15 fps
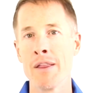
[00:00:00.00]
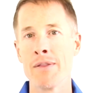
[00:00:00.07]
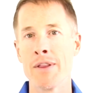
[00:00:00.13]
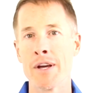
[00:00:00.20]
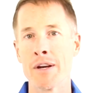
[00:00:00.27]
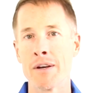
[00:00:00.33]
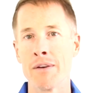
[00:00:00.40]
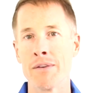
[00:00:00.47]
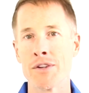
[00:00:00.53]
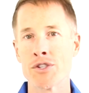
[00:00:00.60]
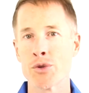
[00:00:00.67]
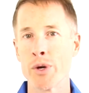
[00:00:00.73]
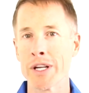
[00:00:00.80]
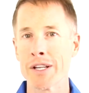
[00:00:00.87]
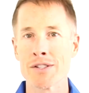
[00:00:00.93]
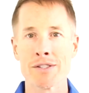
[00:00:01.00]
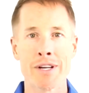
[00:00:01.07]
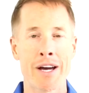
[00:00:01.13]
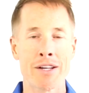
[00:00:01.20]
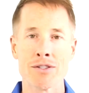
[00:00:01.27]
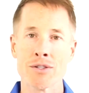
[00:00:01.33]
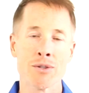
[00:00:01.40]
then the trick is
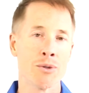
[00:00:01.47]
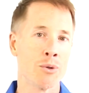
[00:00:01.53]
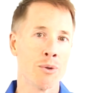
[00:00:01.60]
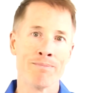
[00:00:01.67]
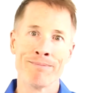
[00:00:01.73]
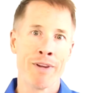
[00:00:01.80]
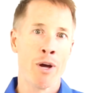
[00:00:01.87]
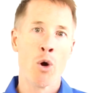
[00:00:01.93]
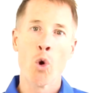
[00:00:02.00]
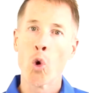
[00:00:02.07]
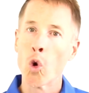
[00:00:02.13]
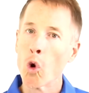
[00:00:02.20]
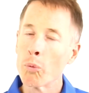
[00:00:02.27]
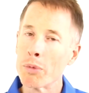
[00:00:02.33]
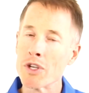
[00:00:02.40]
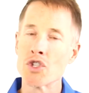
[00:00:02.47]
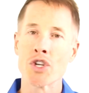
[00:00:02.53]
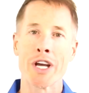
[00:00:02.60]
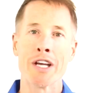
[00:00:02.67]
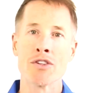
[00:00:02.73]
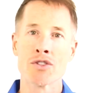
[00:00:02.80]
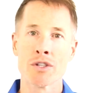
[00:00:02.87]
not to hope it
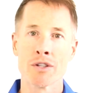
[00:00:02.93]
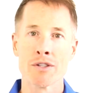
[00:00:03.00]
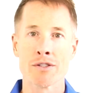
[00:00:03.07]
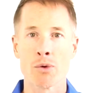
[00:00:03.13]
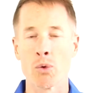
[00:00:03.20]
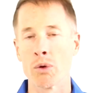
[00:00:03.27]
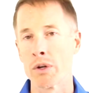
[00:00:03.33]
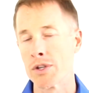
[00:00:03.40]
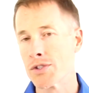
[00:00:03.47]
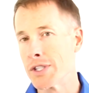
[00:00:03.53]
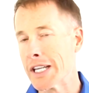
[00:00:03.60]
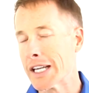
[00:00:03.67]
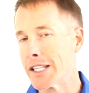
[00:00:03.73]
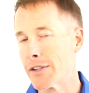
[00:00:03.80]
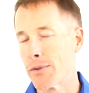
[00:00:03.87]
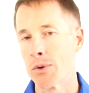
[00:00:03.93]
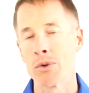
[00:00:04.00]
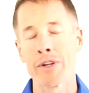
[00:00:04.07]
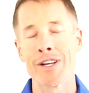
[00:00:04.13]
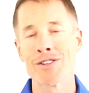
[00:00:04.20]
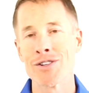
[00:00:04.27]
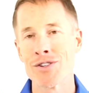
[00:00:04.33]
changes or seek a different
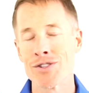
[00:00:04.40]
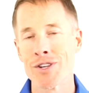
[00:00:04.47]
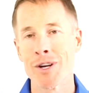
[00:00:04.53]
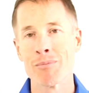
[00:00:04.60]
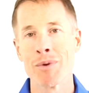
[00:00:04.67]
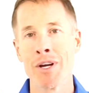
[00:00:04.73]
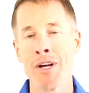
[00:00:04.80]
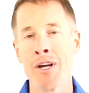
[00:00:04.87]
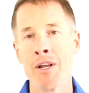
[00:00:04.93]
relationship.